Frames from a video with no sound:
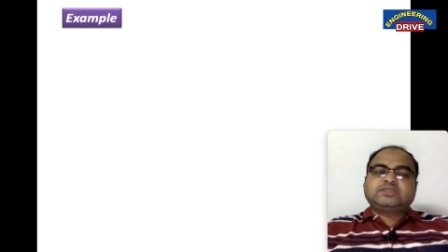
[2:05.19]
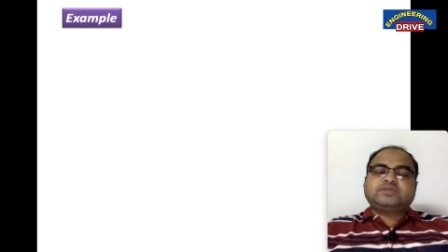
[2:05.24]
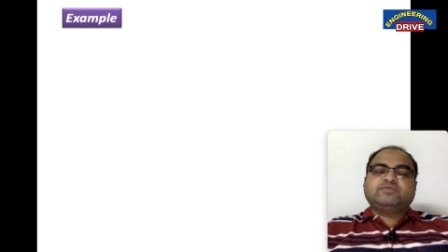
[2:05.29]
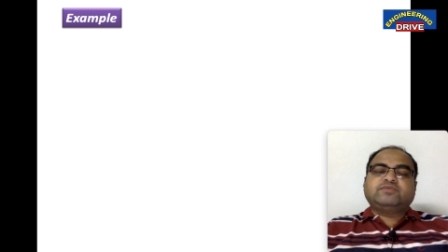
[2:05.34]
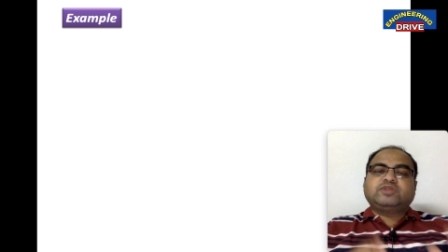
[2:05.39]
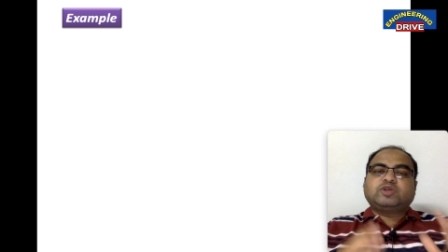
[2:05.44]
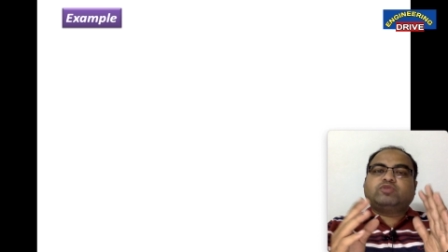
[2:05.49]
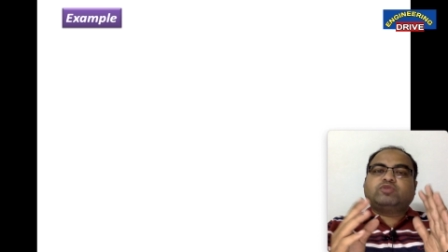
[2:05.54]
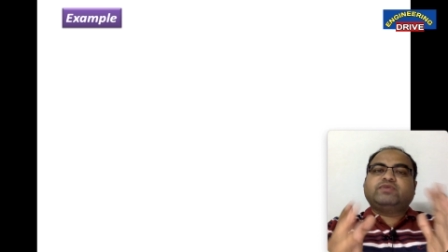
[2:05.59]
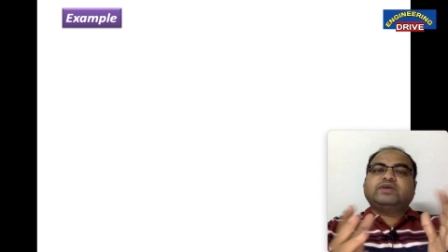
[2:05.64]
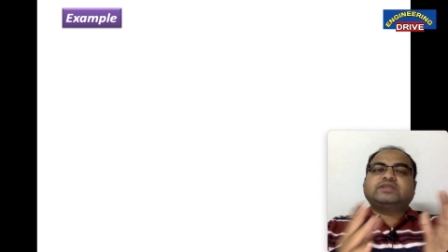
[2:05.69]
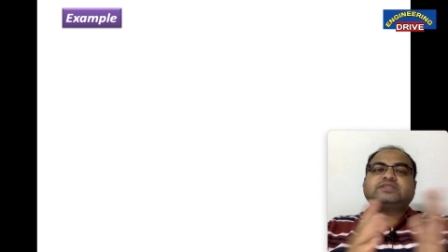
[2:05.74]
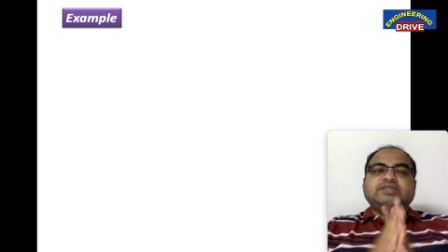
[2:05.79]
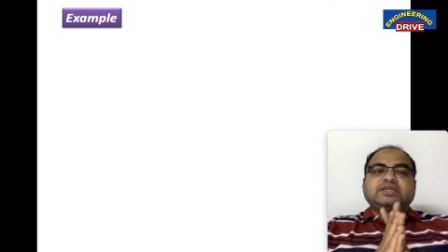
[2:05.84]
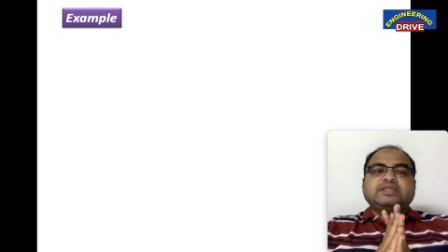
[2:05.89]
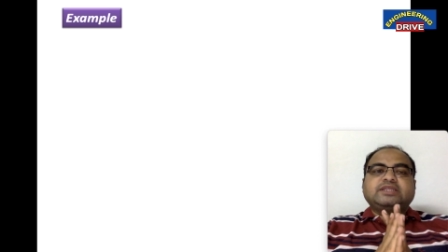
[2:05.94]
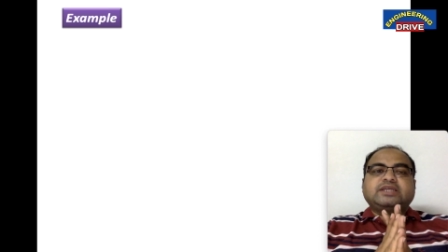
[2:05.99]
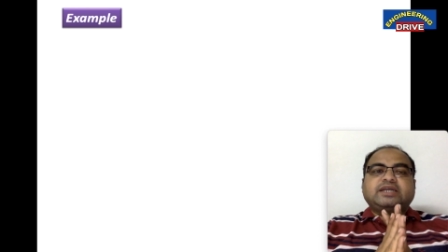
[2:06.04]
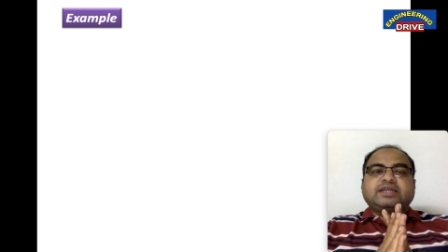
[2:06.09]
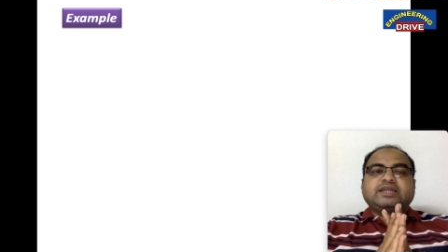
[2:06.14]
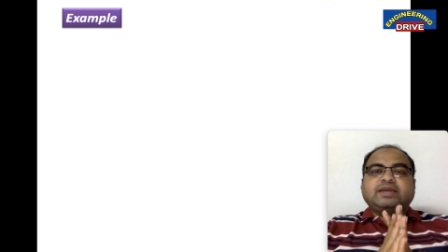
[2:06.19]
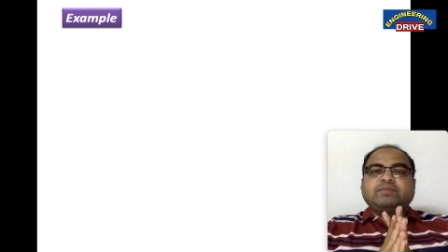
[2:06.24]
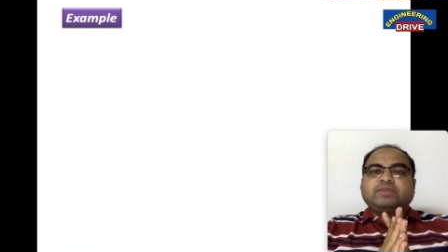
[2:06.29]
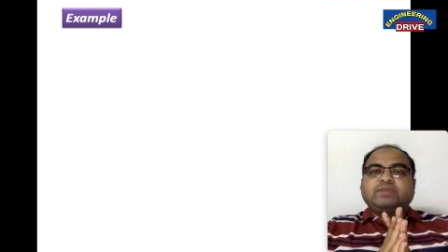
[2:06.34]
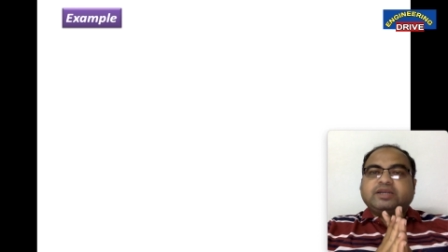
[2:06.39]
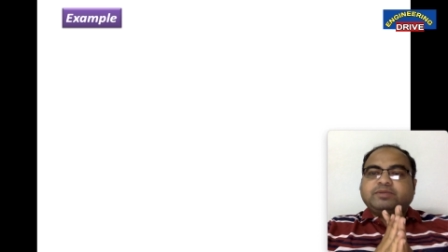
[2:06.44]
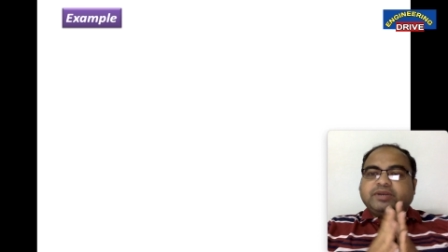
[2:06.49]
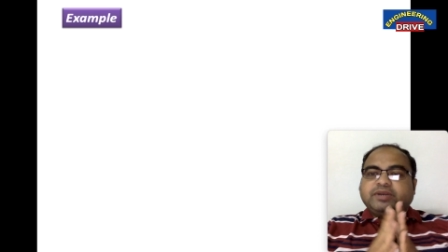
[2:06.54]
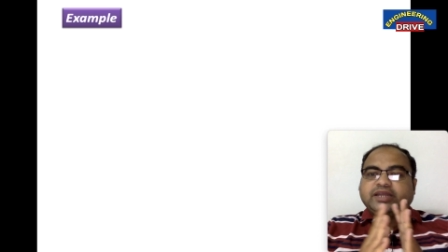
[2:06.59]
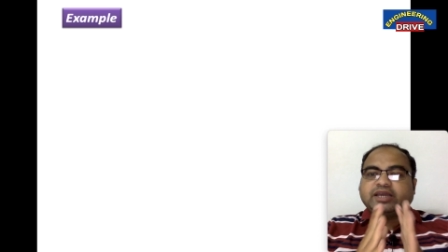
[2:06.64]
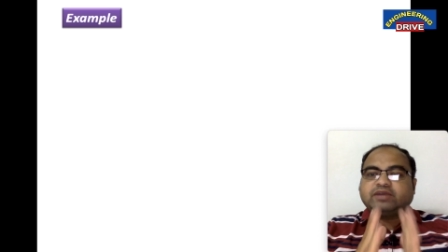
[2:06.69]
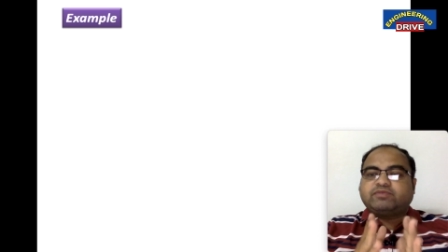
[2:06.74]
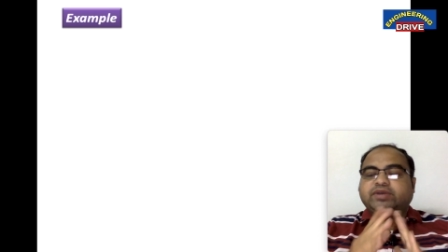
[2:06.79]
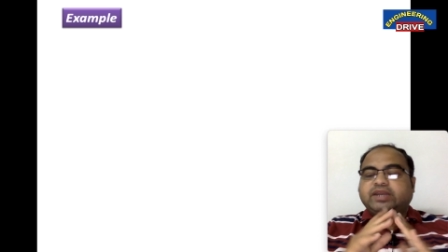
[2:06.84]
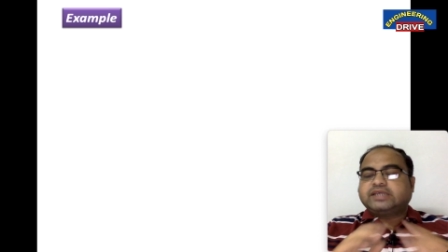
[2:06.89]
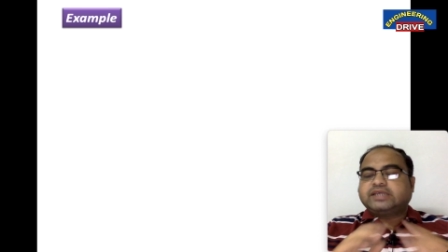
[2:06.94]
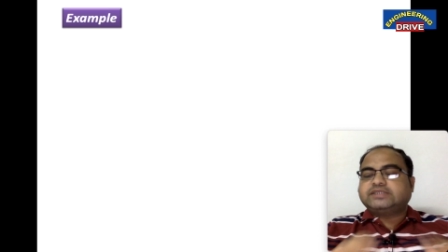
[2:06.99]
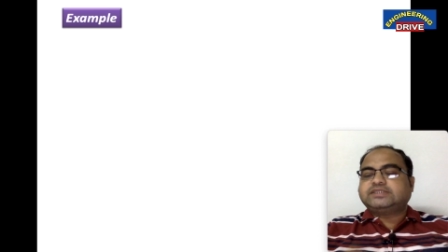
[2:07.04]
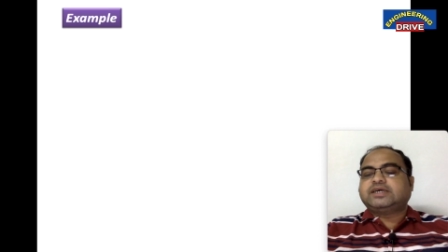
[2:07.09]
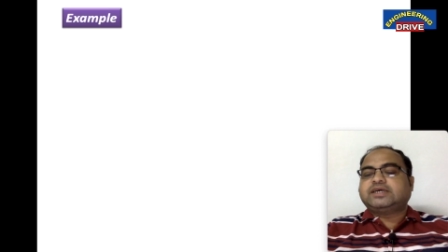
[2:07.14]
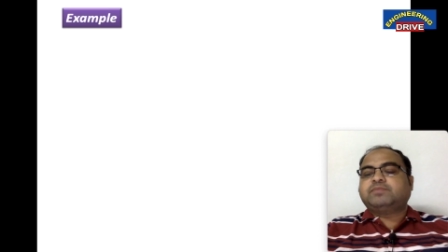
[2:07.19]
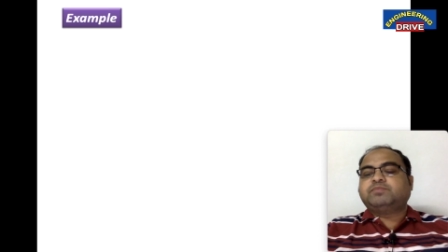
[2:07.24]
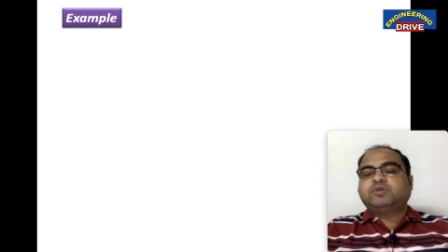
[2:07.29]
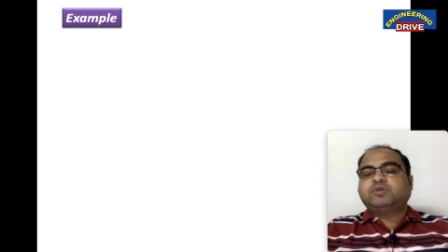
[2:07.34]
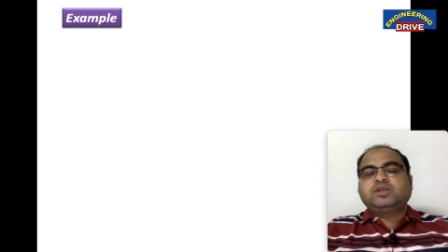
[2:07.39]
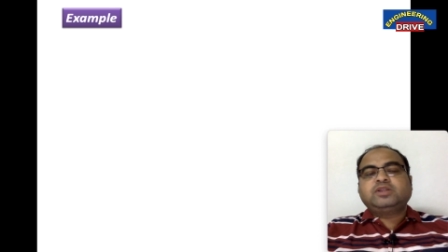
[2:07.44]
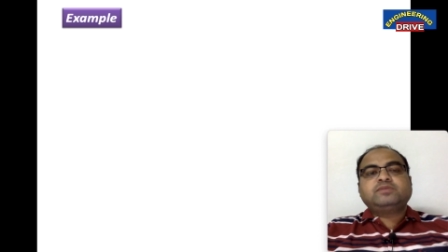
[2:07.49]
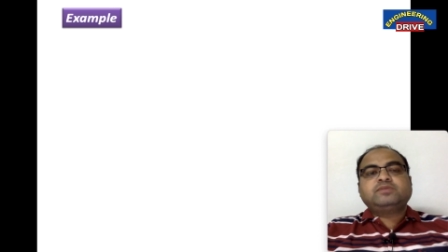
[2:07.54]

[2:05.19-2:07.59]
without wasting the time, let me take one example.